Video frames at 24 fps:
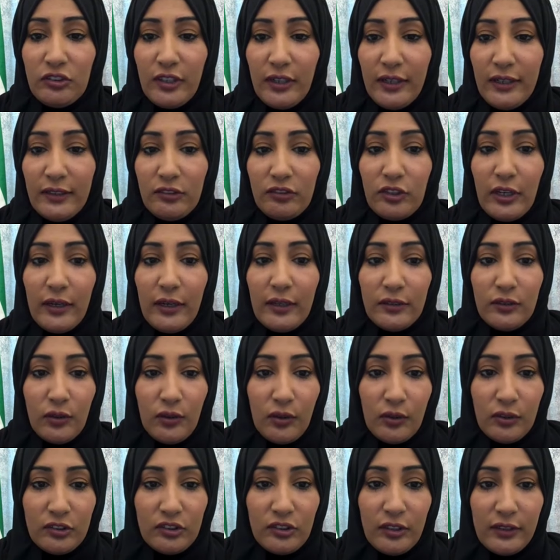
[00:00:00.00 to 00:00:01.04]
change and
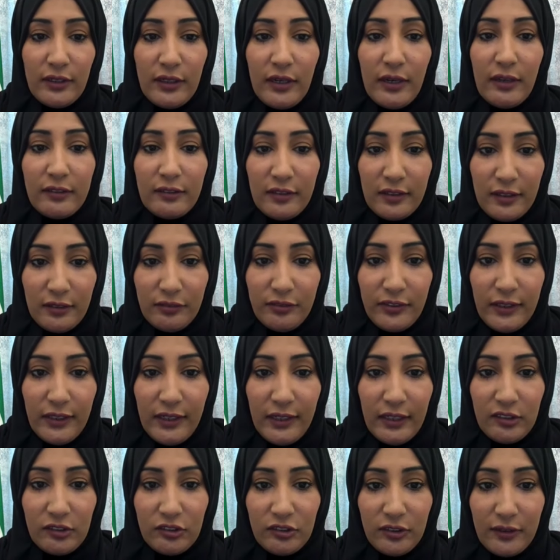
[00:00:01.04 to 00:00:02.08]
ocean
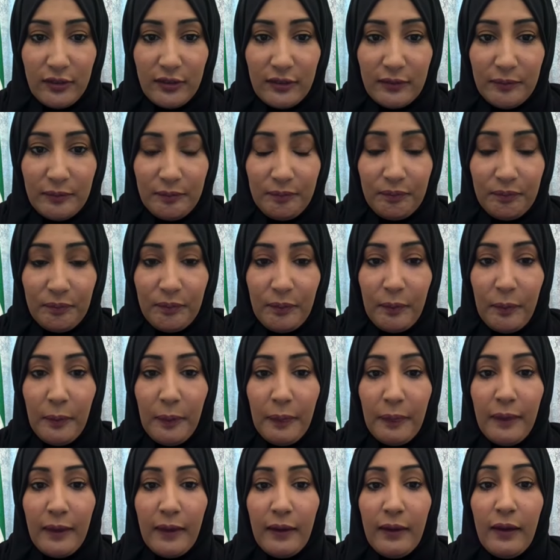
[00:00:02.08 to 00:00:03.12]
acidification.
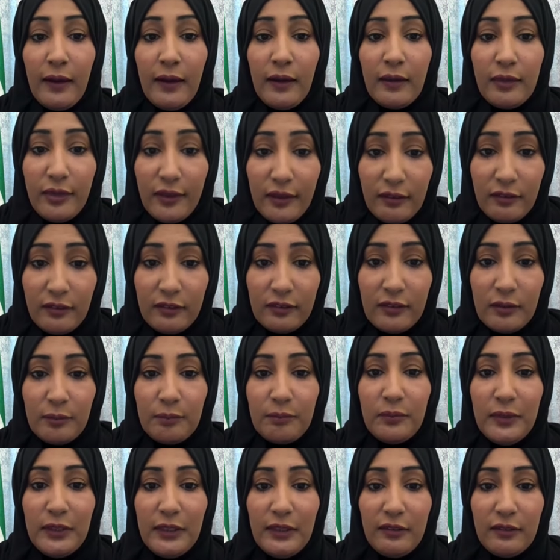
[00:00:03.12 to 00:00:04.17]
This
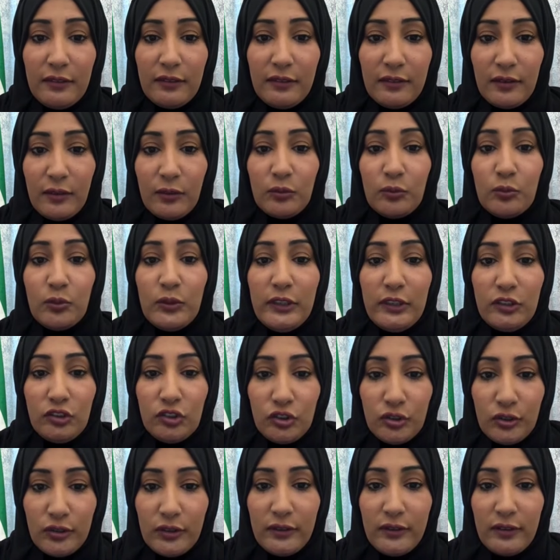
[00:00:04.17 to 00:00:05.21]
means we
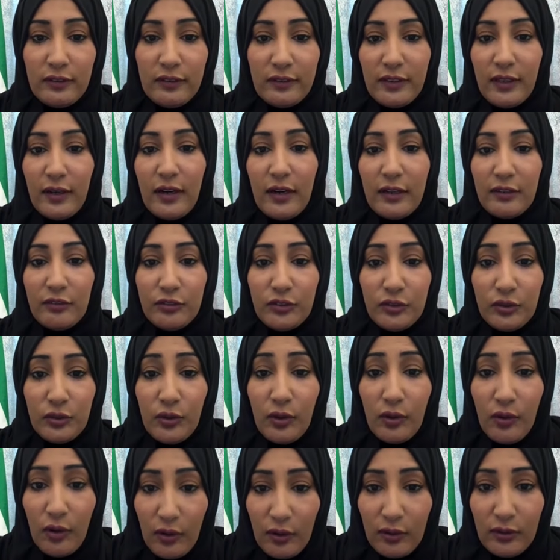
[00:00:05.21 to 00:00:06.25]
should strive to
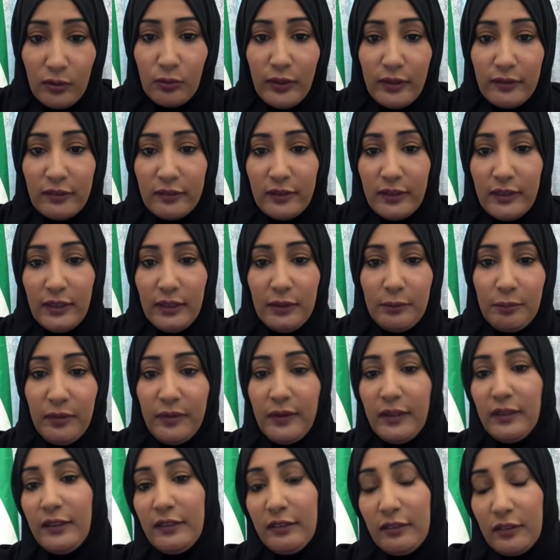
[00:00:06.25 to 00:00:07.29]
always keep
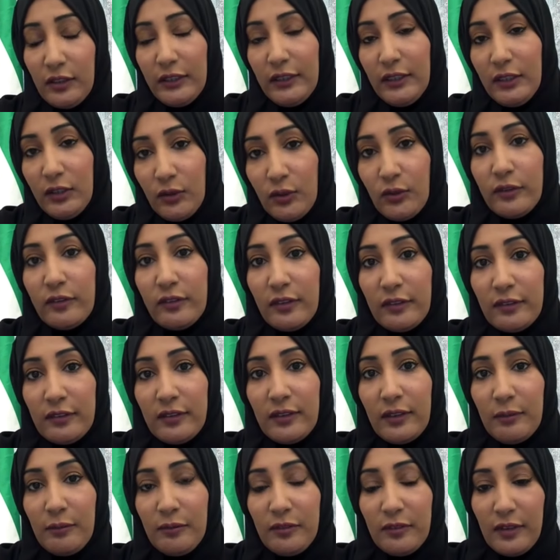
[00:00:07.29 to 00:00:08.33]
these
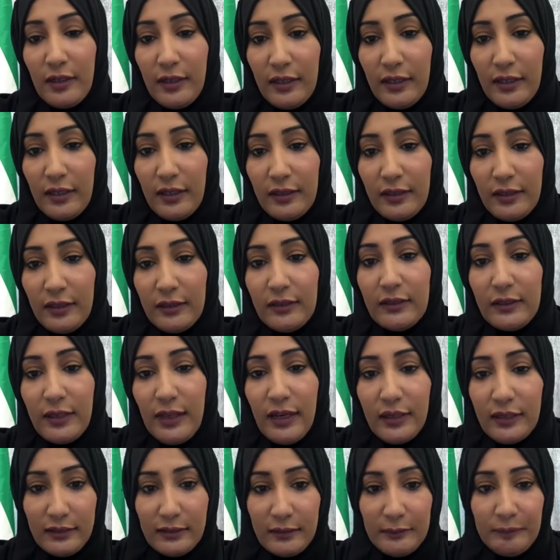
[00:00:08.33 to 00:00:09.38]
ecosystems
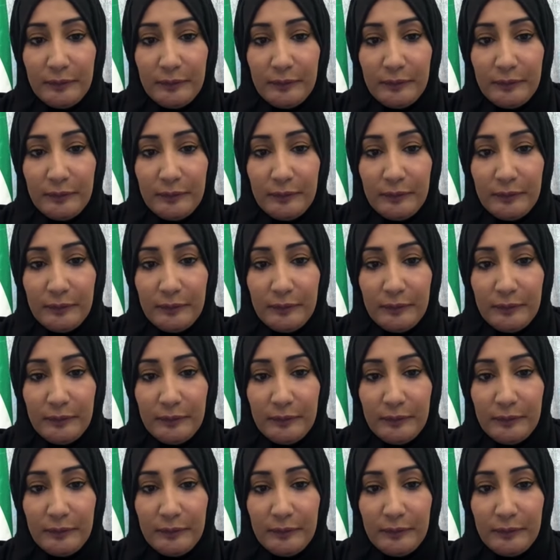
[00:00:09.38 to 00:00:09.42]
intact.